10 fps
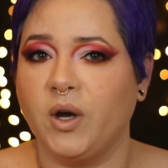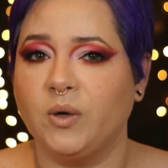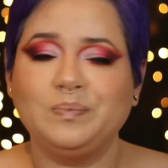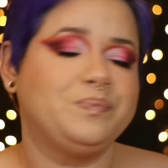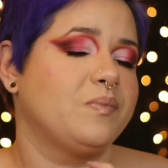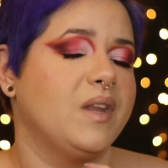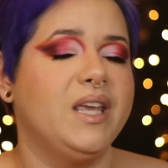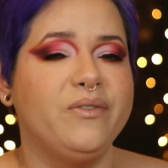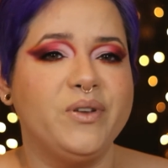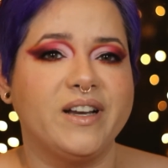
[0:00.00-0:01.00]
So,
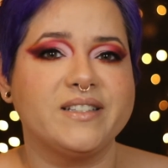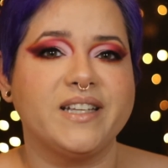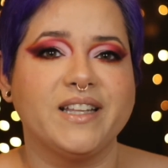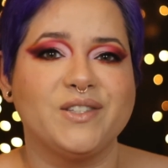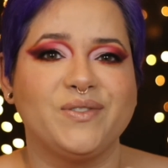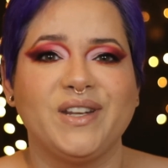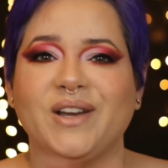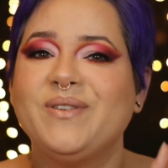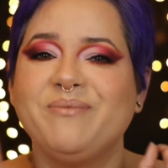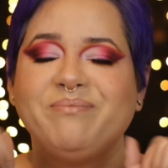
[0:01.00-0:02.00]
if you guys like this
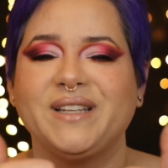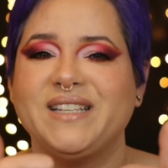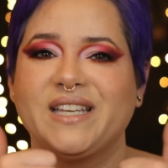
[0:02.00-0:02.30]
video,